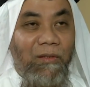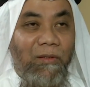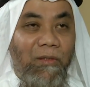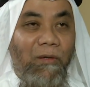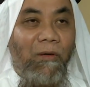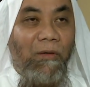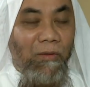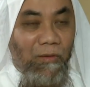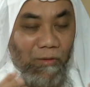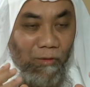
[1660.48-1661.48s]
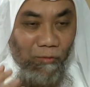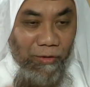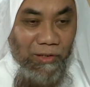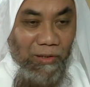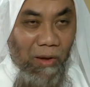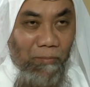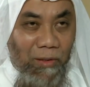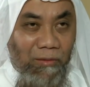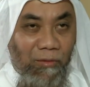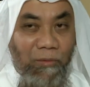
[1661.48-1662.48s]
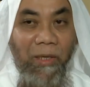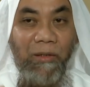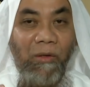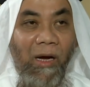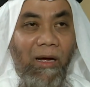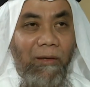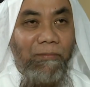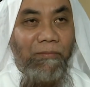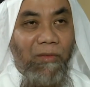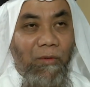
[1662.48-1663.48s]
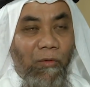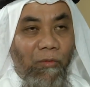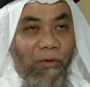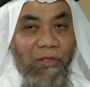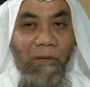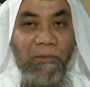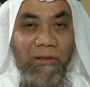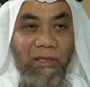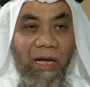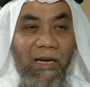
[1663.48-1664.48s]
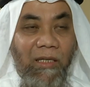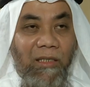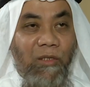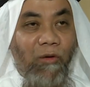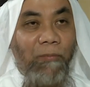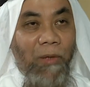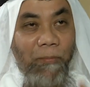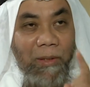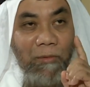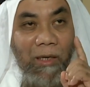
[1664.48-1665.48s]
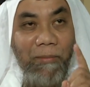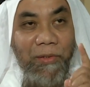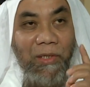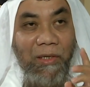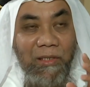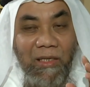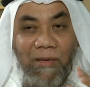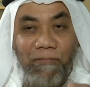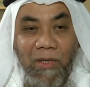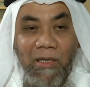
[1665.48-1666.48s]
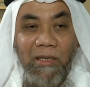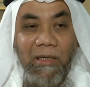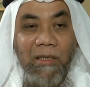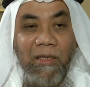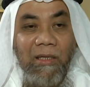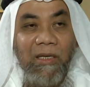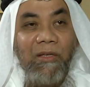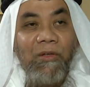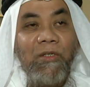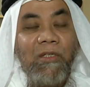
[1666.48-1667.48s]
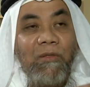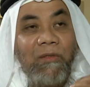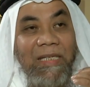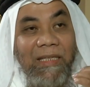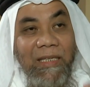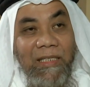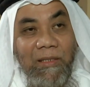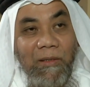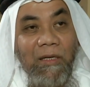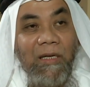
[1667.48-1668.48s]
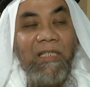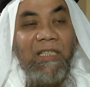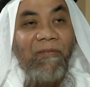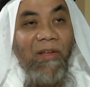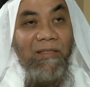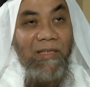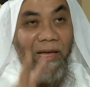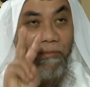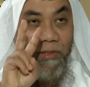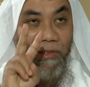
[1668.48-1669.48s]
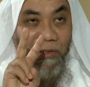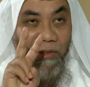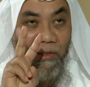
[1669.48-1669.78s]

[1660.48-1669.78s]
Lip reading: So always remember to make dua. When you have the trials, that is why Prophet Muhammad sallallahu alaihi wasallam, he used to read this 7 times